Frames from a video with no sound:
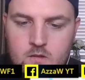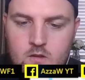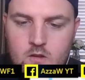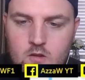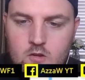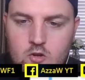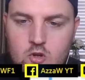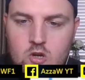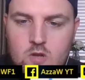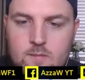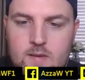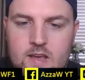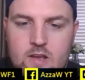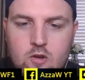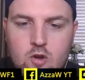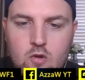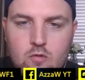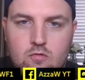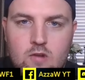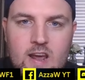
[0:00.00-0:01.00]
Going to be a
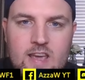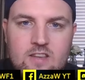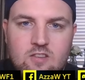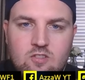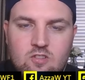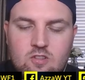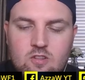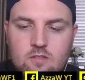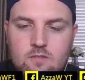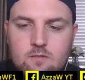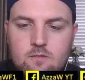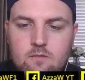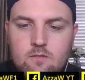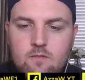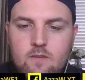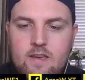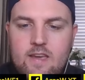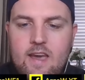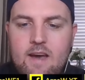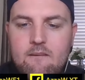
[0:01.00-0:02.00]
good race
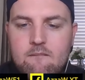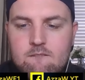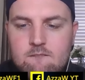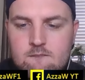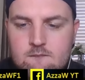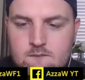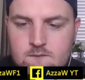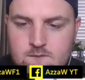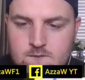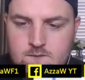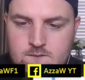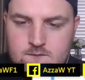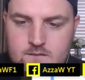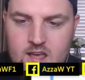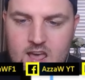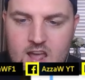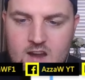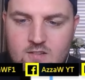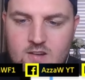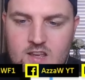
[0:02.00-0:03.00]
here.
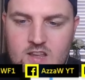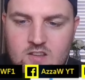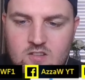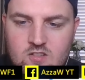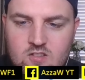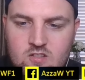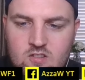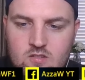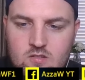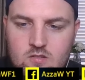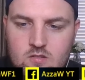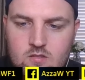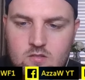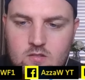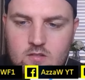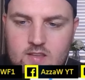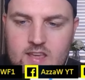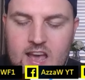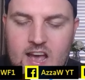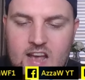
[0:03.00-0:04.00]
There is
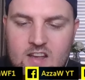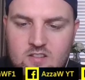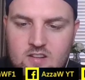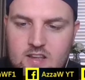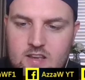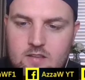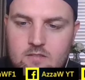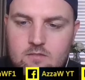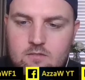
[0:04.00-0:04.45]
Gasly.